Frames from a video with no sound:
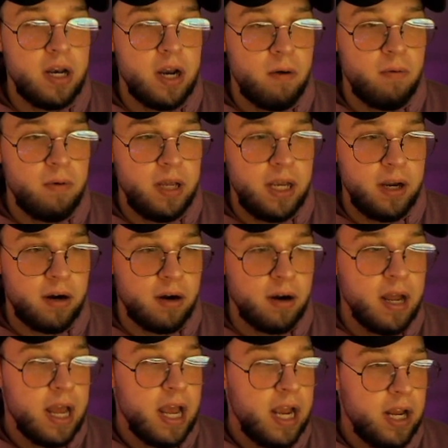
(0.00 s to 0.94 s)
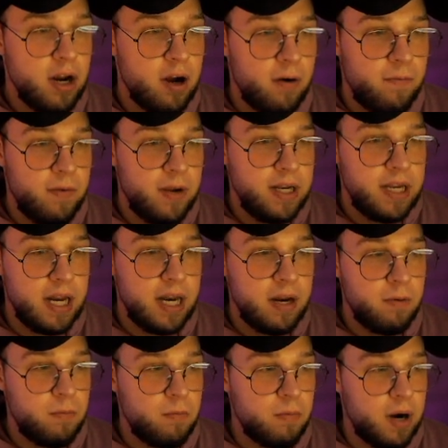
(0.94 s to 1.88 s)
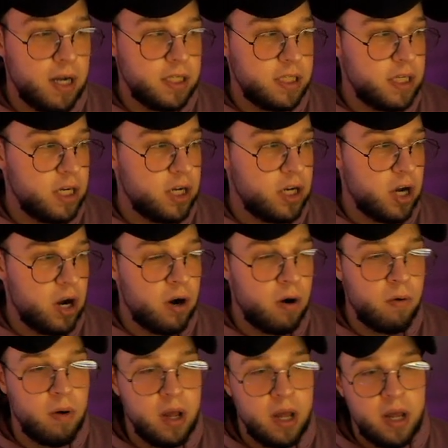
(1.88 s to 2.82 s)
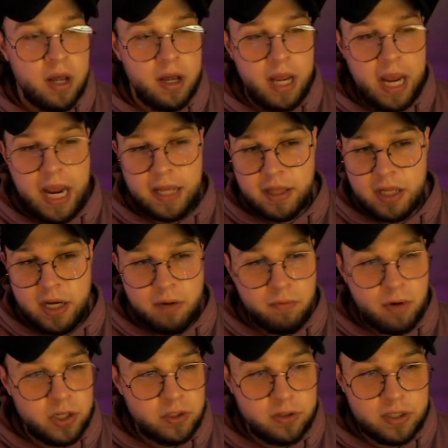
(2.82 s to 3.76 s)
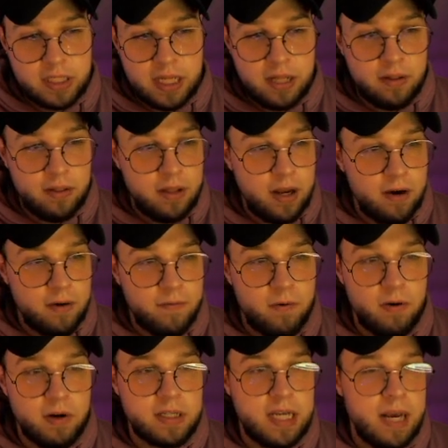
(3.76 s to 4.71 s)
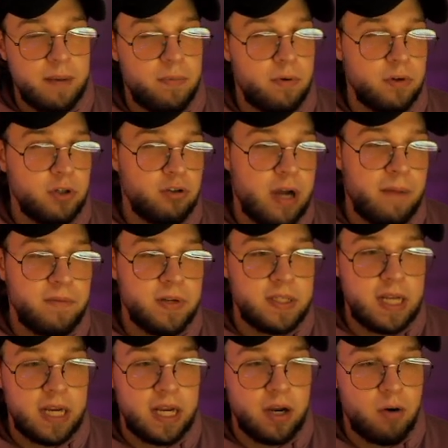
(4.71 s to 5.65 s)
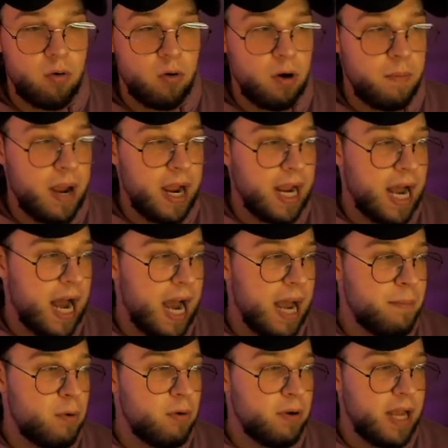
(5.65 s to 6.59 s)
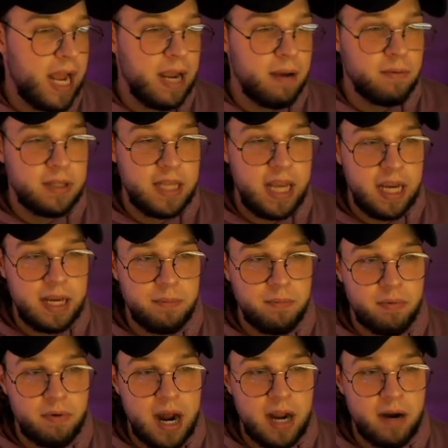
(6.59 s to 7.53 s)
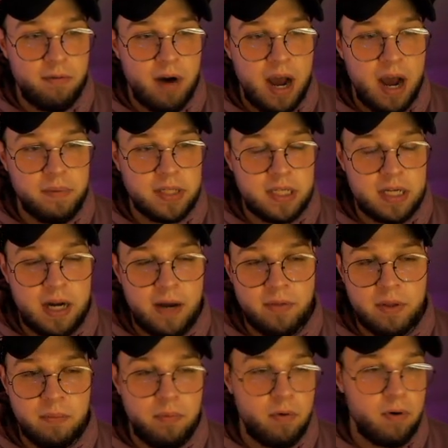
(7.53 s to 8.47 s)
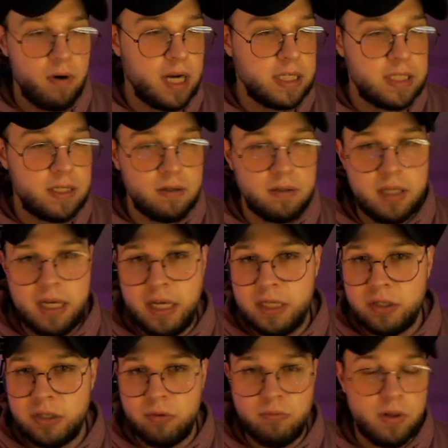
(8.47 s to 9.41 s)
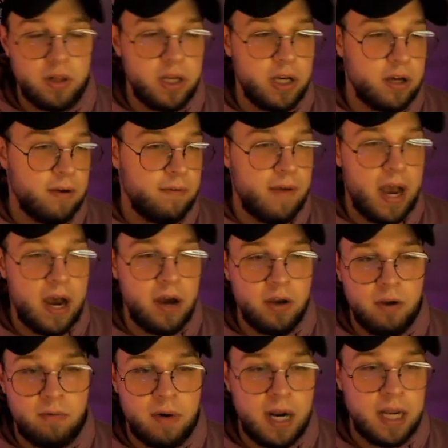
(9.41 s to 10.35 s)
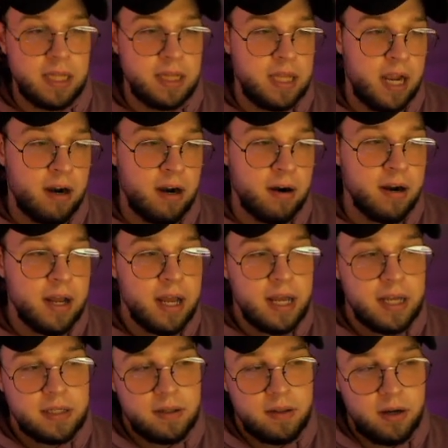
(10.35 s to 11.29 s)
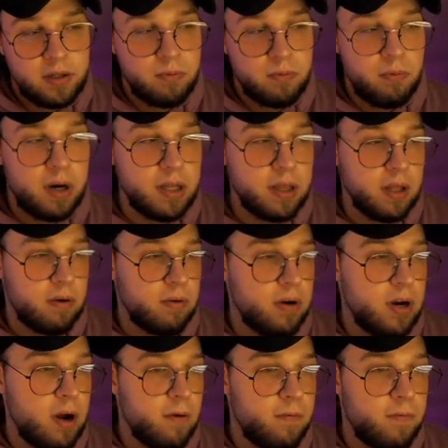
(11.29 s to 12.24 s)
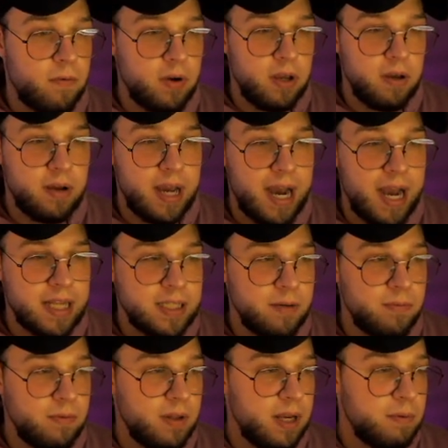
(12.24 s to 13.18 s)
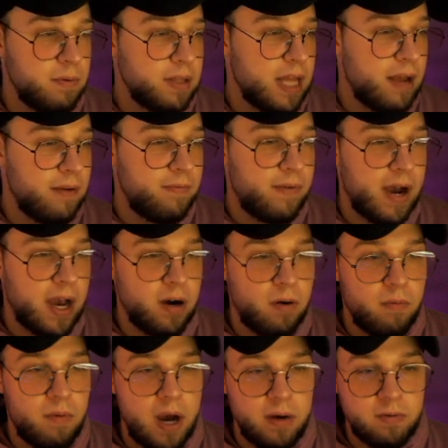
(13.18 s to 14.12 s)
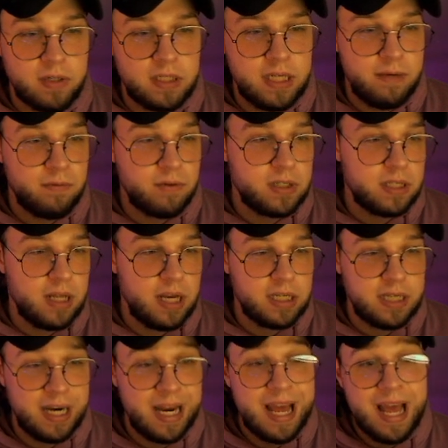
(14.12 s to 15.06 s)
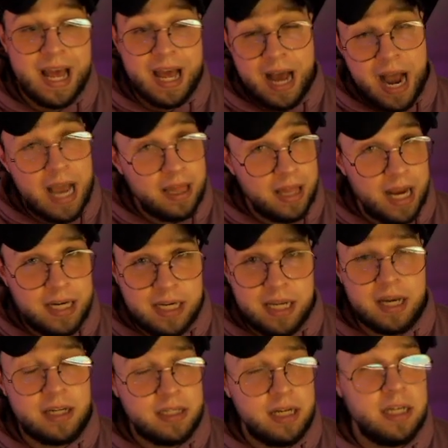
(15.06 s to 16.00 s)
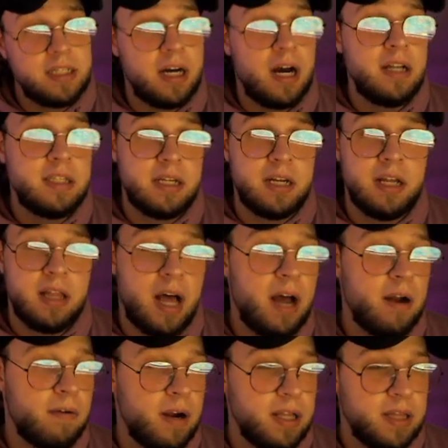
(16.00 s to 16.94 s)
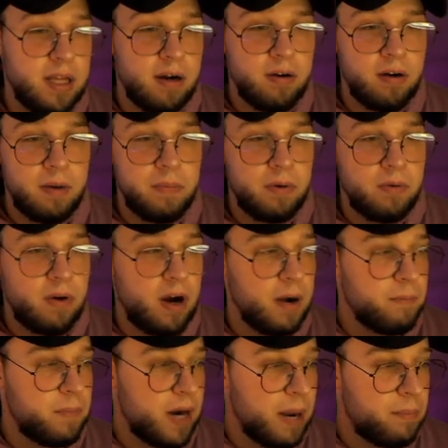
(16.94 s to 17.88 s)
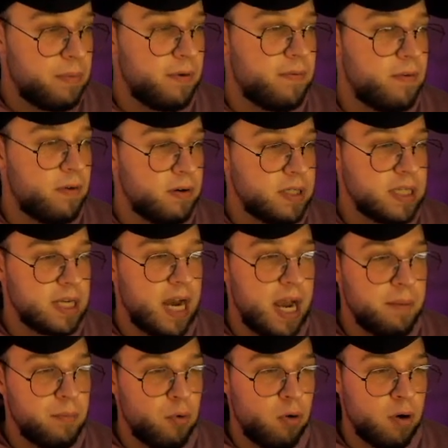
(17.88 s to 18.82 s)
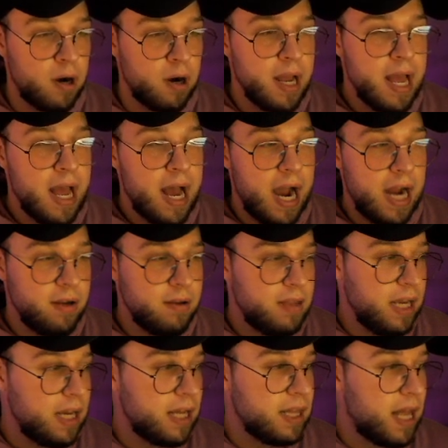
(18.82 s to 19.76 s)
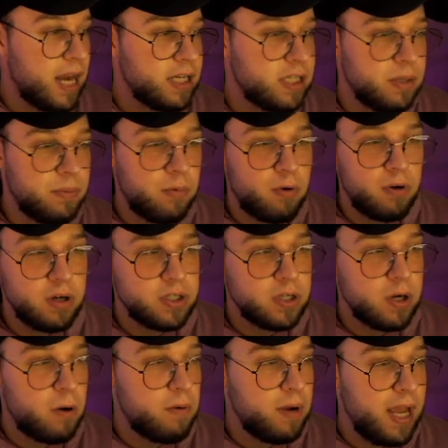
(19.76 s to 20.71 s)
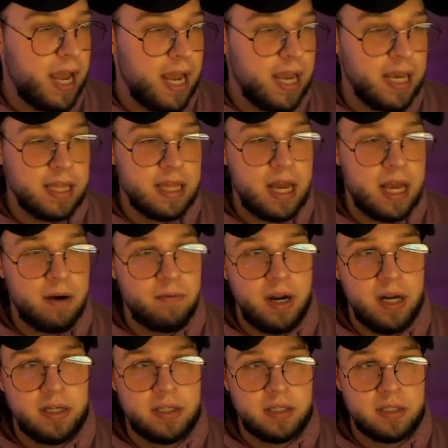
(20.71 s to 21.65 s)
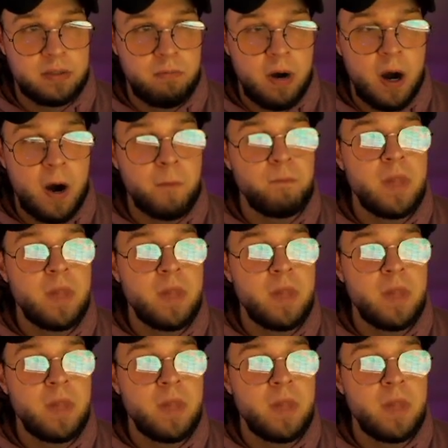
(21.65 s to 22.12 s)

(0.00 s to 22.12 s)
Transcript: note here, if we didn't want to go Anthony Richardson there, for example, and draft a second quarterback, I'm okay with taking Brian Robinson off the board. I still think he's a really good value right there. So there's one little note for you guys. And really with that final wide receiver selection, I like Deontay Johnson a lot right there. Don't get me wrong, but I prefer Sky Moore. I do think Elijah Moore is okay in that range as well.